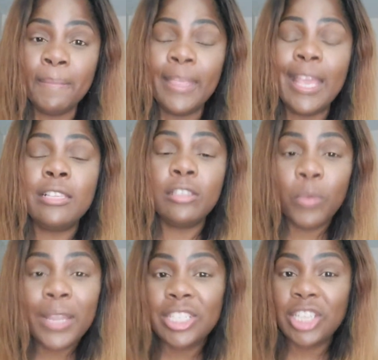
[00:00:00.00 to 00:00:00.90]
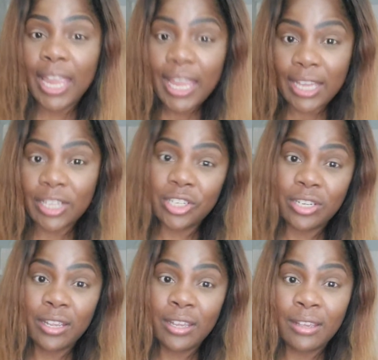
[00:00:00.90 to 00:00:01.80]
It's quick change.
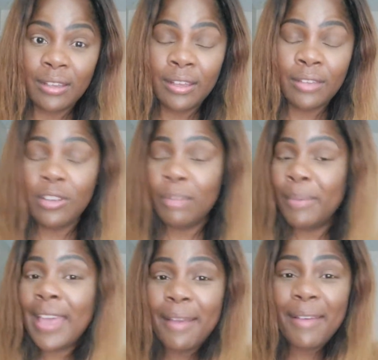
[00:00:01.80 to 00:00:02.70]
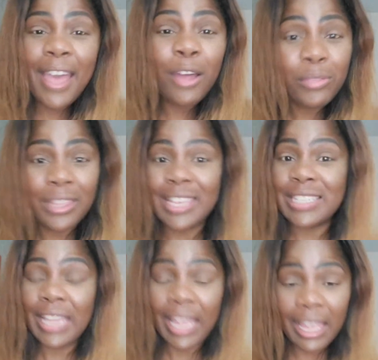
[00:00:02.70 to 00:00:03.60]
You could be healthy
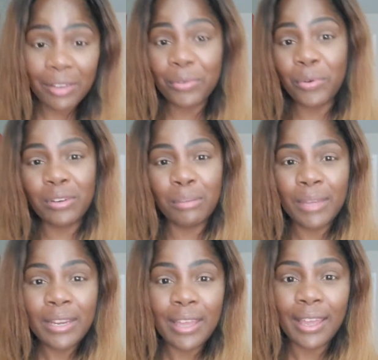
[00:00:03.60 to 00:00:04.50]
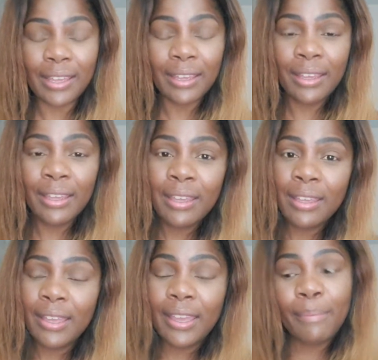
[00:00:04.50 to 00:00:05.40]
as hell on a Monday,
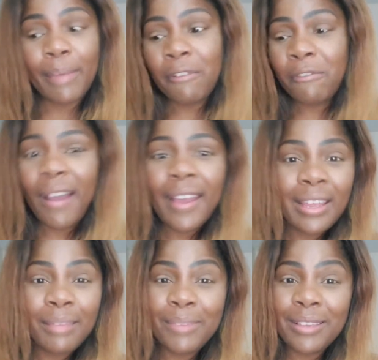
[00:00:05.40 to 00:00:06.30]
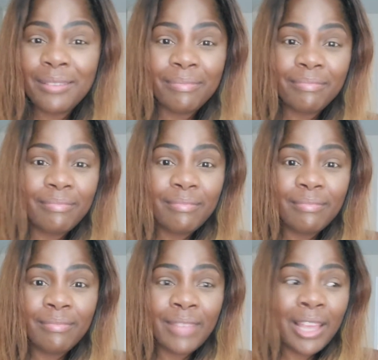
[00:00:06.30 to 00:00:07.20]
and by Friday be
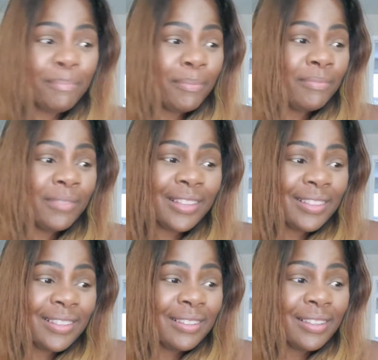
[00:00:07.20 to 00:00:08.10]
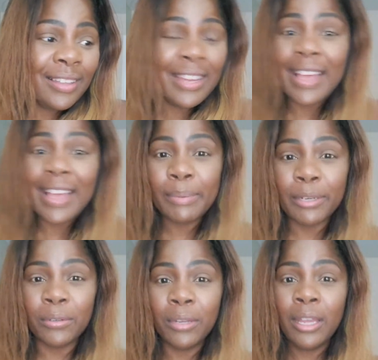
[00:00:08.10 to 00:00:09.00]
in a
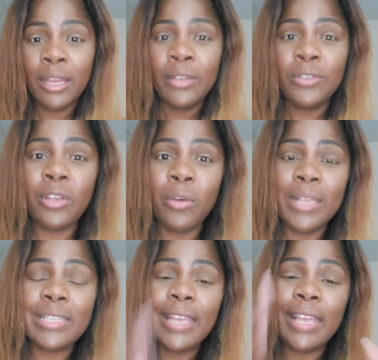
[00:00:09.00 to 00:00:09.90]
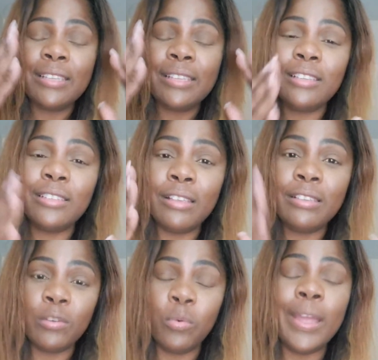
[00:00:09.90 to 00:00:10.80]
hospital. So it's like
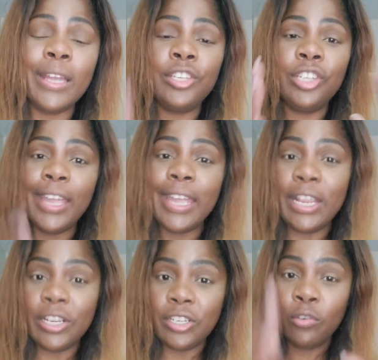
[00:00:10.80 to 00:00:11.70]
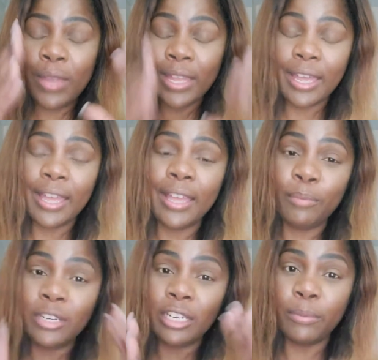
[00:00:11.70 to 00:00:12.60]
it's quick change, quick
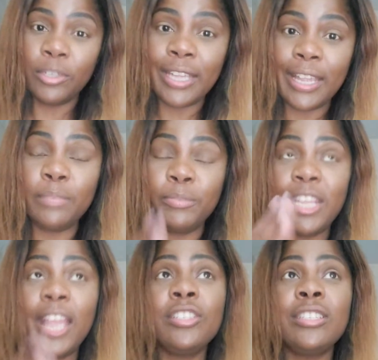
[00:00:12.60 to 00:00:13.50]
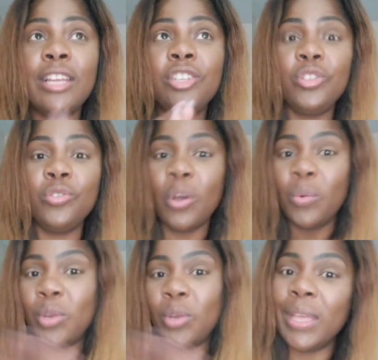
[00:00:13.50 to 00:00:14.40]
unpredictable changes that you
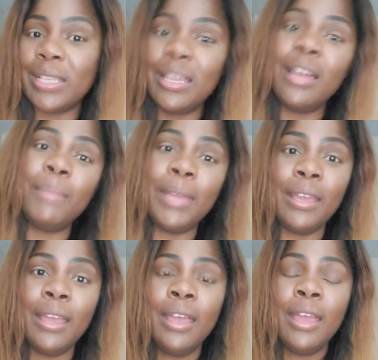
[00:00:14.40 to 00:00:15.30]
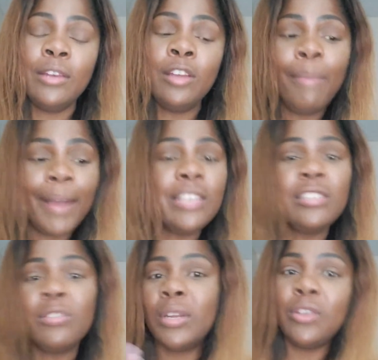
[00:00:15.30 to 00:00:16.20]
don't know that's coming.
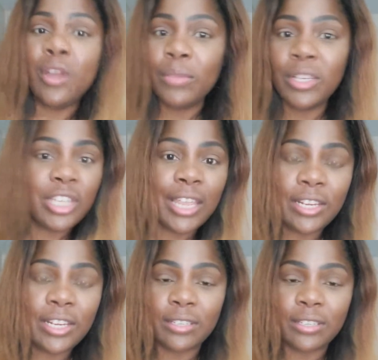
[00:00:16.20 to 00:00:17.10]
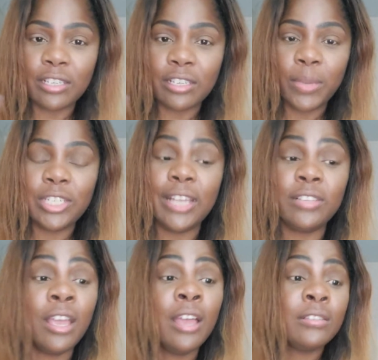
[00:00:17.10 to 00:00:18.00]
Nobody's going to know the changes. It's quick
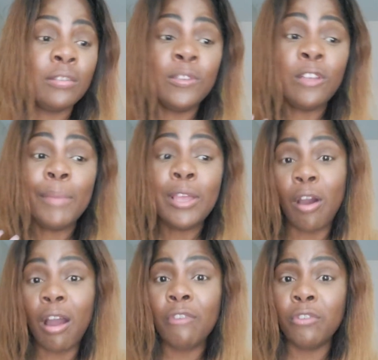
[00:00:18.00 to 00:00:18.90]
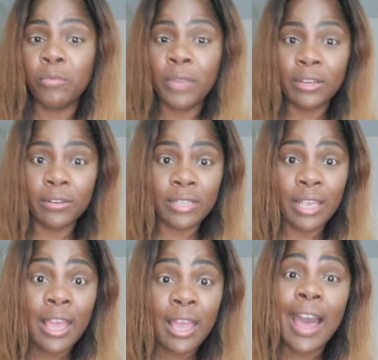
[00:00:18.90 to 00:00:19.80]
change, so it's going to be hard for readers.
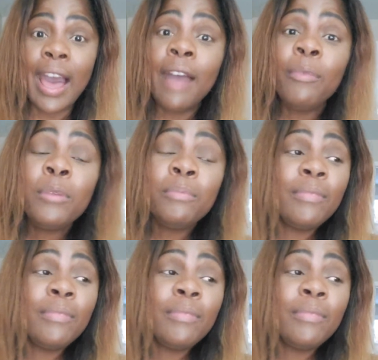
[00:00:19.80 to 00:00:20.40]
I would.